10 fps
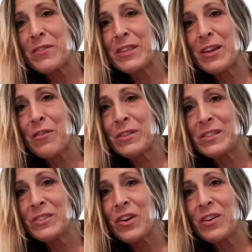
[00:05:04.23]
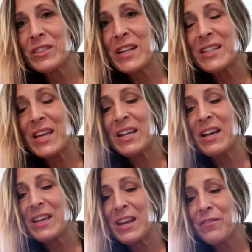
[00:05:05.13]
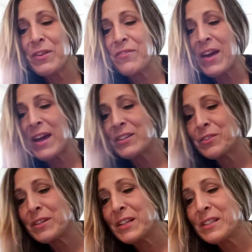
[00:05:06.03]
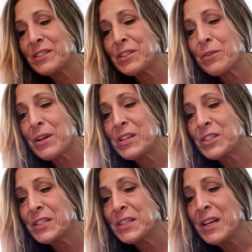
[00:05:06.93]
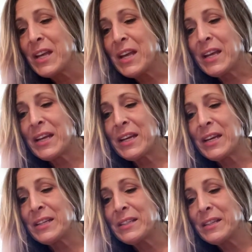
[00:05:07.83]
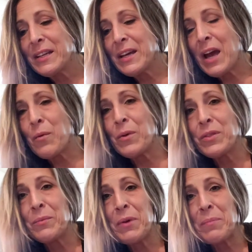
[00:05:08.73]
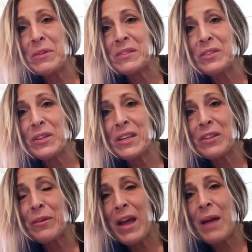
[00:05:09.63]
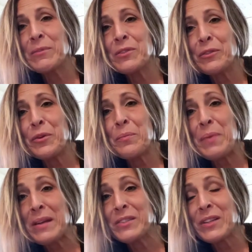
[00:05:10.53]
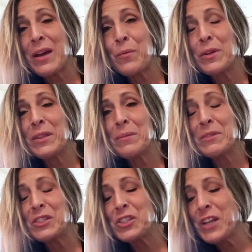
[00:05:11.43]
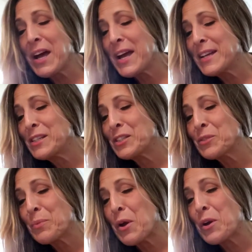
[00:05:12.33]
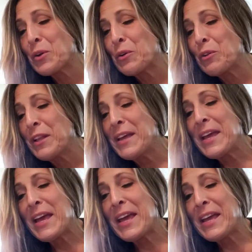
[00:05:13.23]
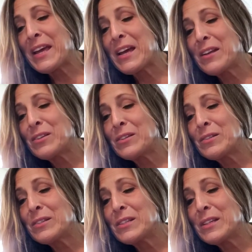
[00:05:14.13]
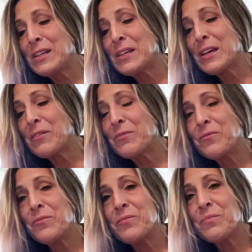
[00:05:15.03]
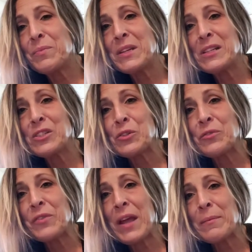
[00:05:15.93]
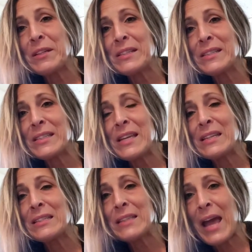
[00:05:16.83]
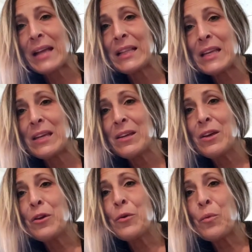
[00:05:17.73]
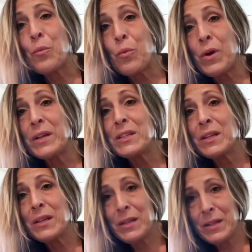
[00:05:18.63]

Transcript: everything on these dogs, I take every factor into consideration and I want the puppies looking their absolute best. I want them to shine and sparkle and the uh, potential family to see exactly what